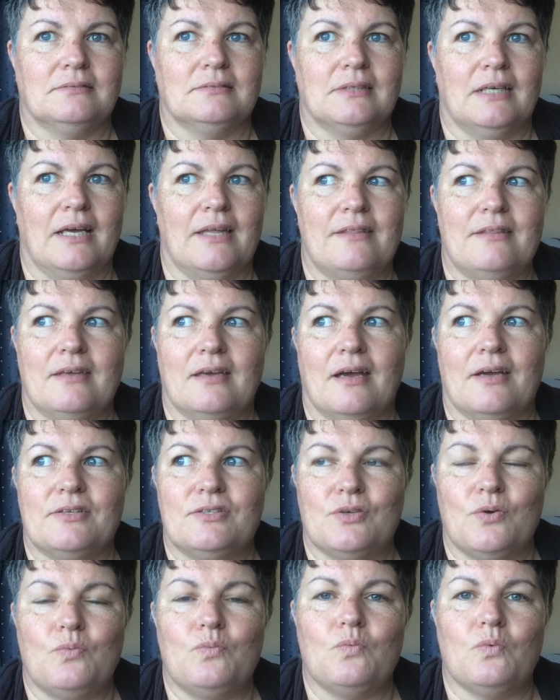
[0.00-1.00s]
I think I
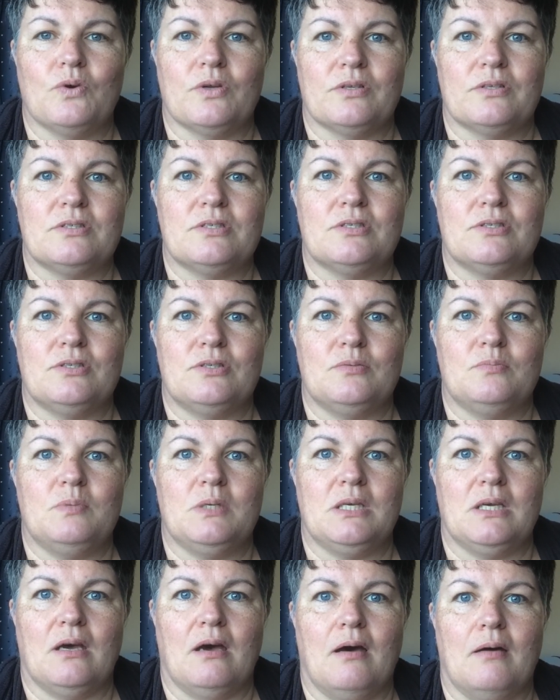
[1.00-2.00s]
don't want to
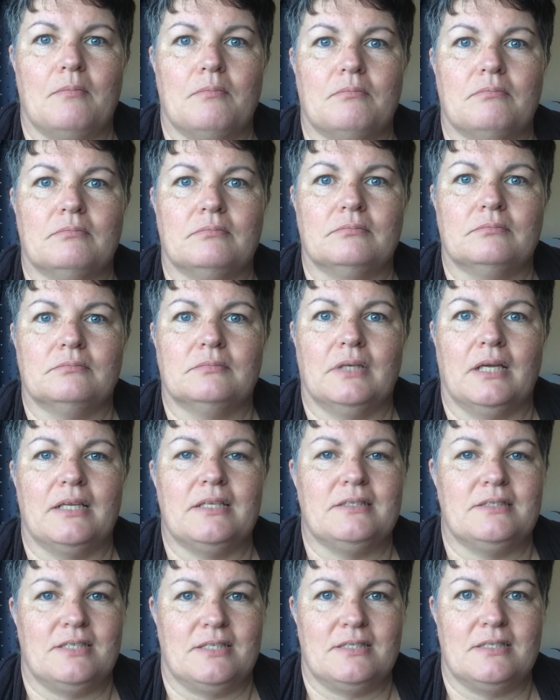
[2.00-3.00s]
become a,
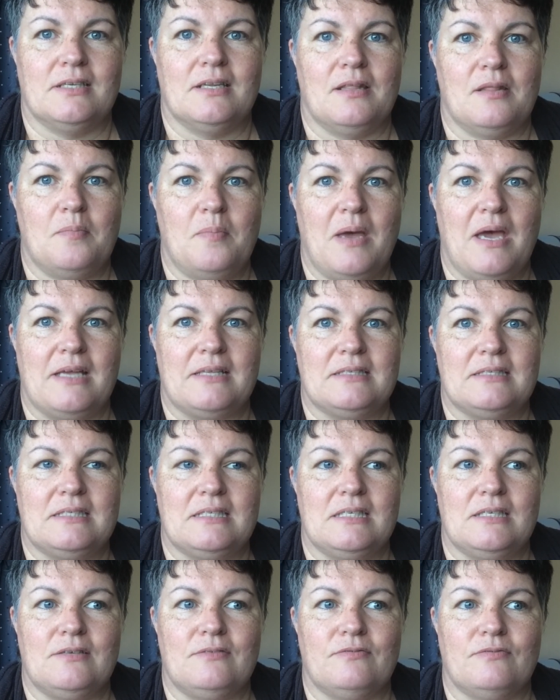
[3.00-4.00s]
just another
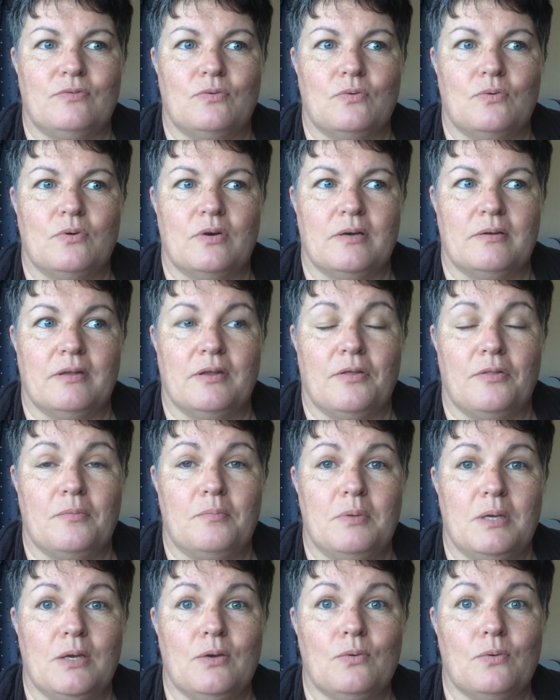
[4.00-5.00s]
patsy for another
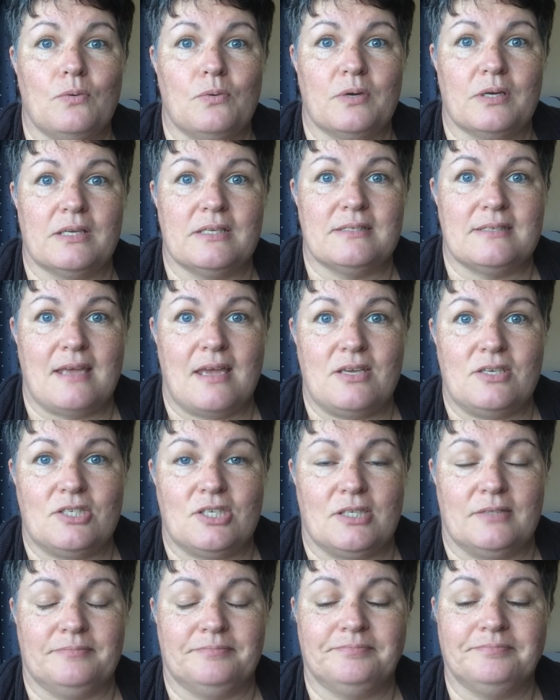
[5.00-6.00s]
big
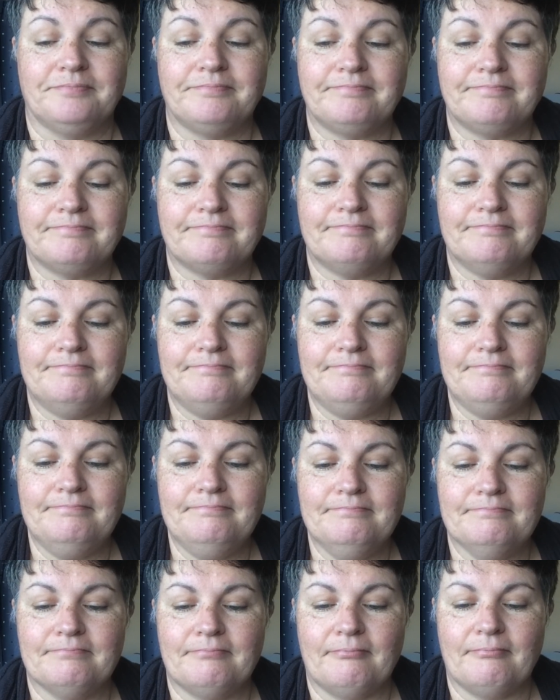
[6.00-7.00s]
organization.
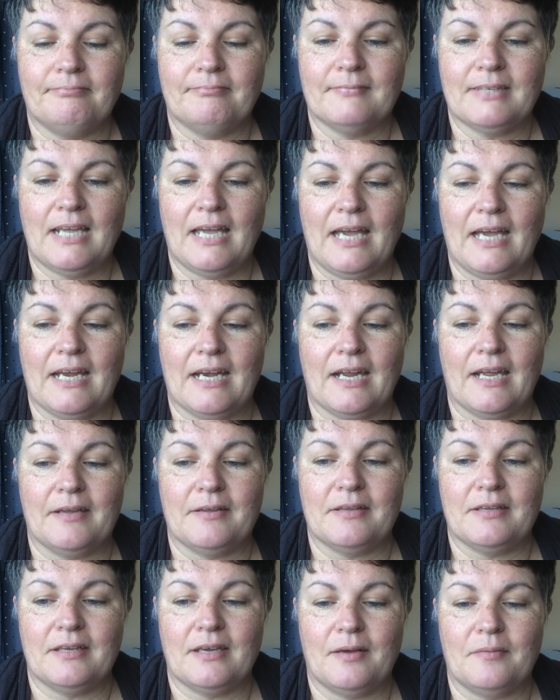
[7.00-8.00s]
And
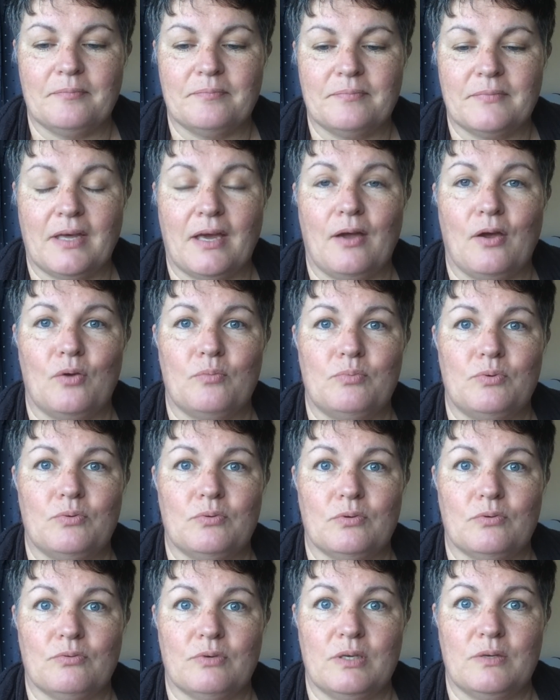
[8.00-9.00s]
I, um, I hope
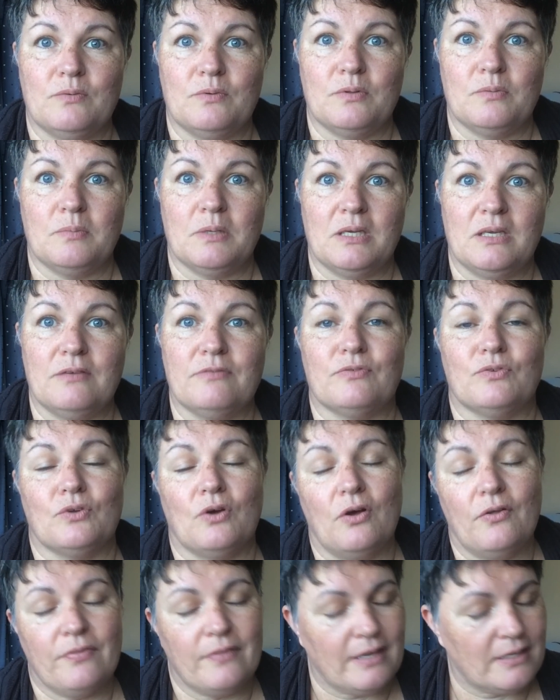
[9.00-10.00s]
you agree with me. If
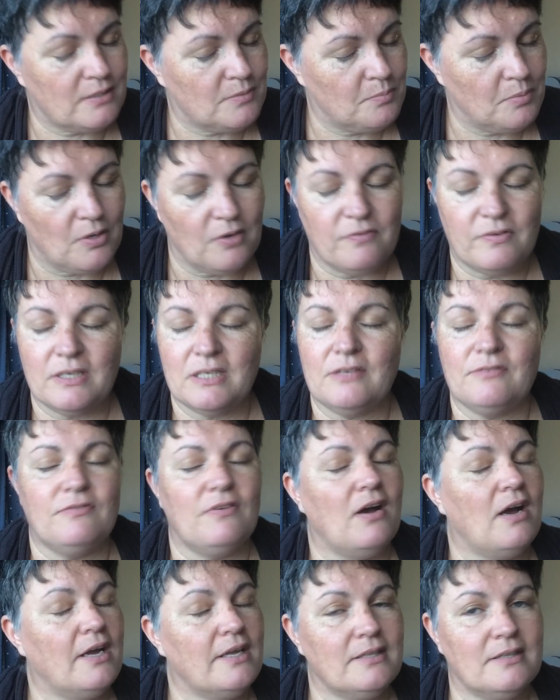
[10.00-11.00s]
not, that's perfectly
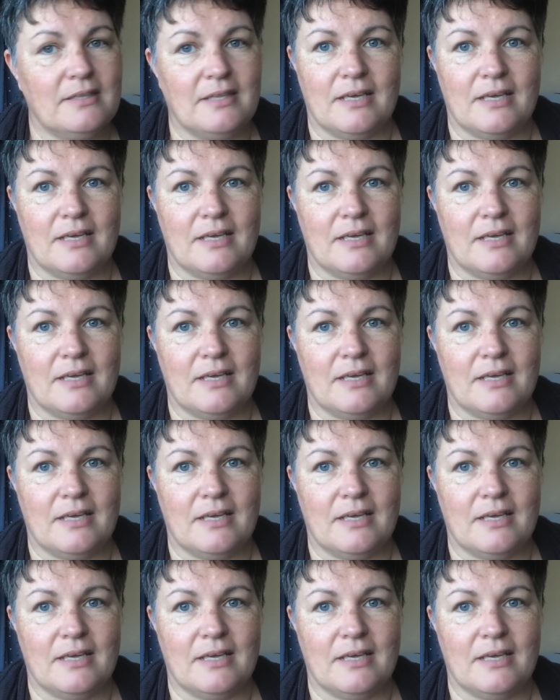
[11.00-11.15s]
fine.